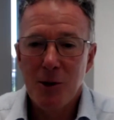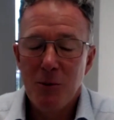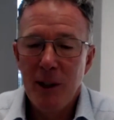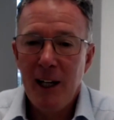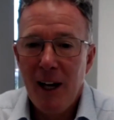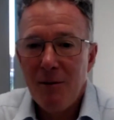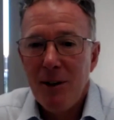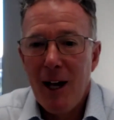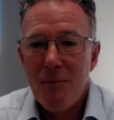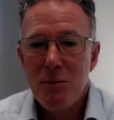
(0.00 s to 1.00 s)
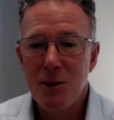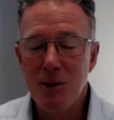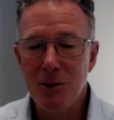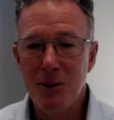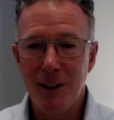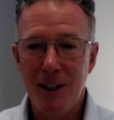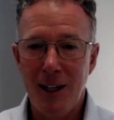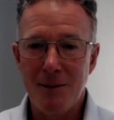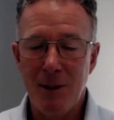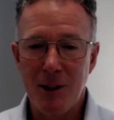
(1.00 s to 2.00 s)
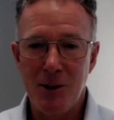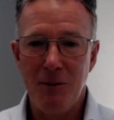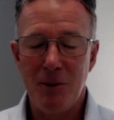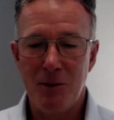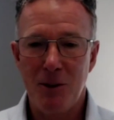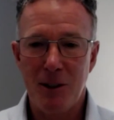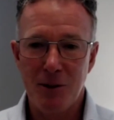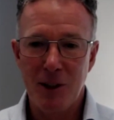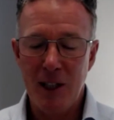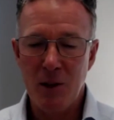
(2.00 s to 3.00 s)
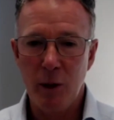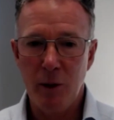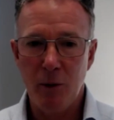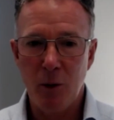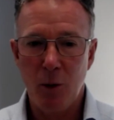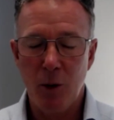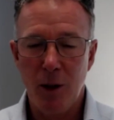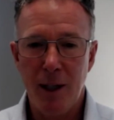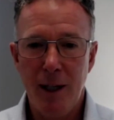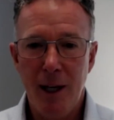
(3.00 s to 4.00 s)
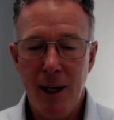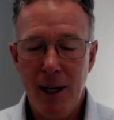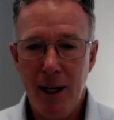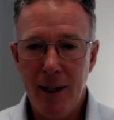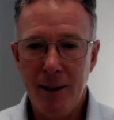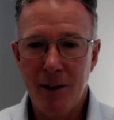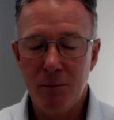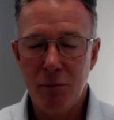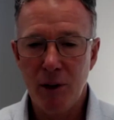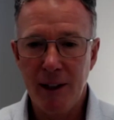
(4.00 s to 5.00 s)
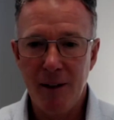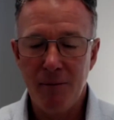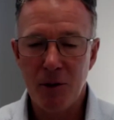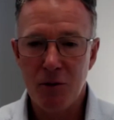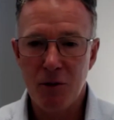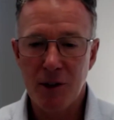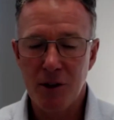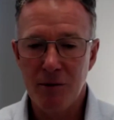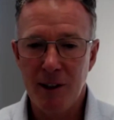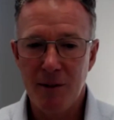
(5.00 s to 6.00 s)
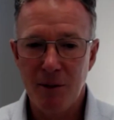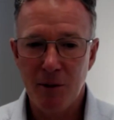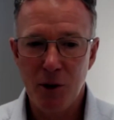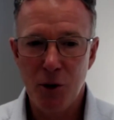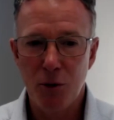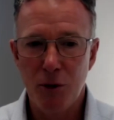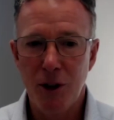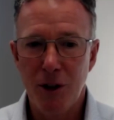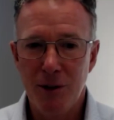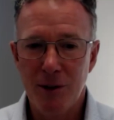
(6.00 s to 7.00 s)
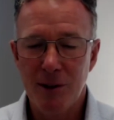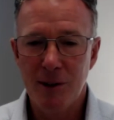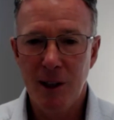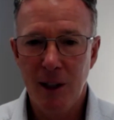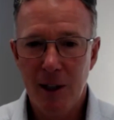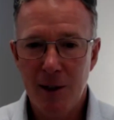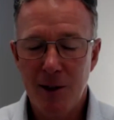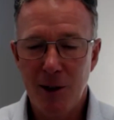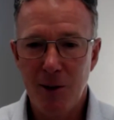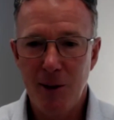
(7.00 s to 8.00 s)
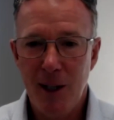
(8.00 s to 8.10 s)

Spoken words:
We have absolutely as much infrastructure as we require, and can bring that infrastructure in at very short notice. So